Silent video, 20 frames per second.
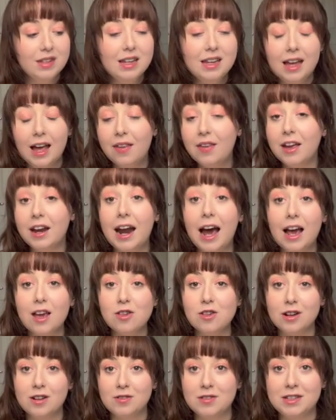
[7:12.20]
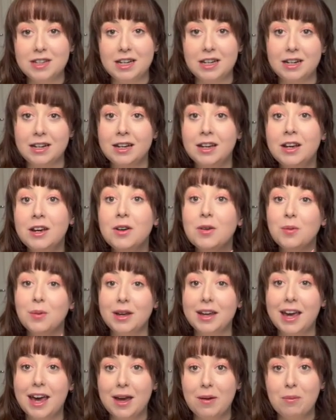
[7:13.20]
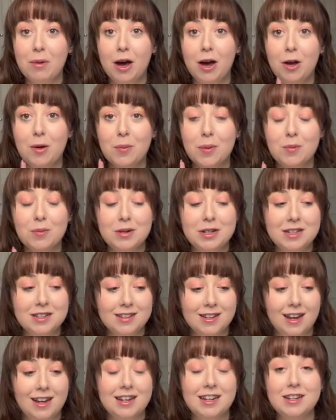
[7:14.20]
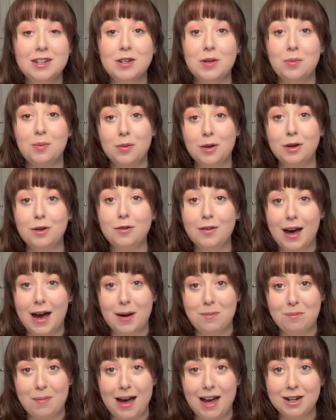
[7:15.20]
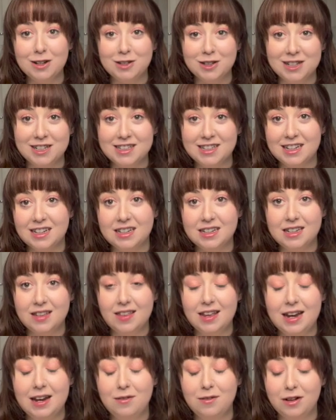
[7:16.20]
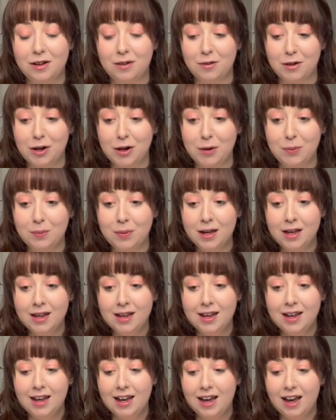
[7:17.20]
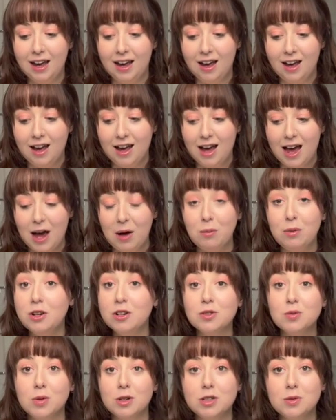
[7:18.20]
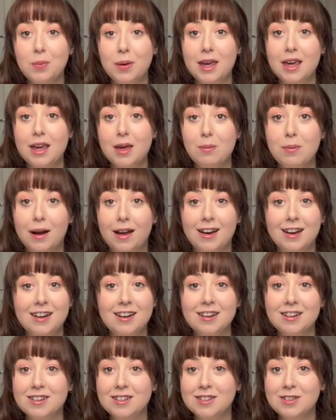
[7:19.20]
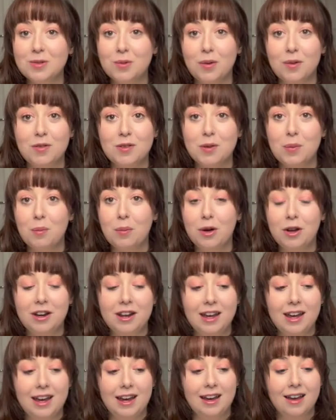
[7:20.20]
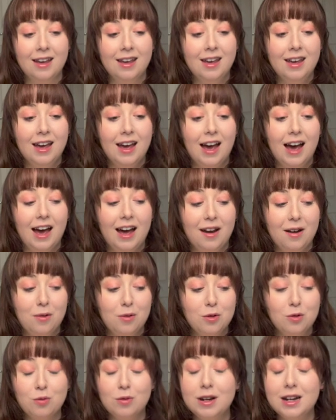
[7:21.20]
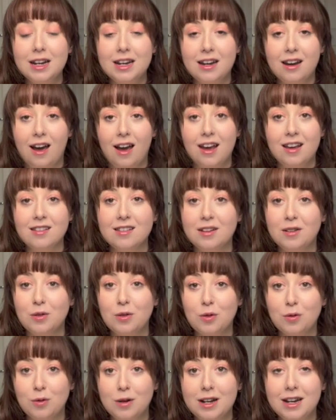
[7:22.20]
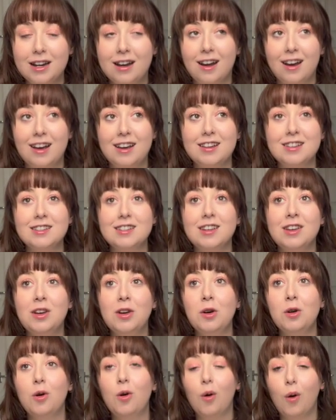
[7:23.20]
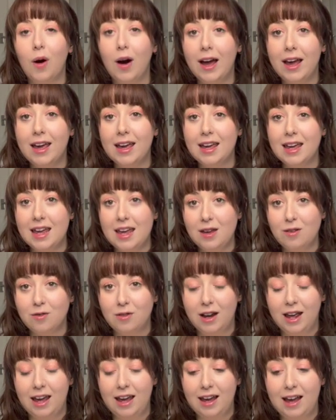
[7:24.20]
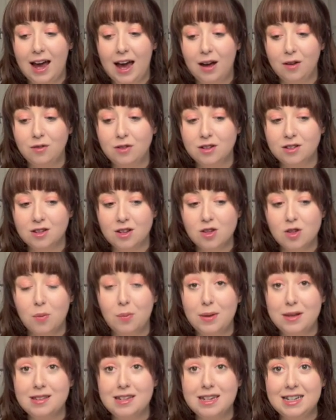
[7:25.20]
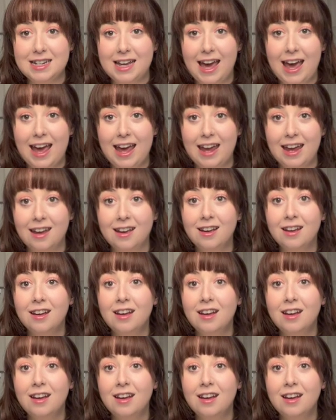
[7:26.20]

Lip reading: then, as you'll have seen, we came home and we decided to move our mattress into the living room, and we just watched Peaky Blinders with some pudding, and it was really nice. And it was a really nice quiet evening after such a busy day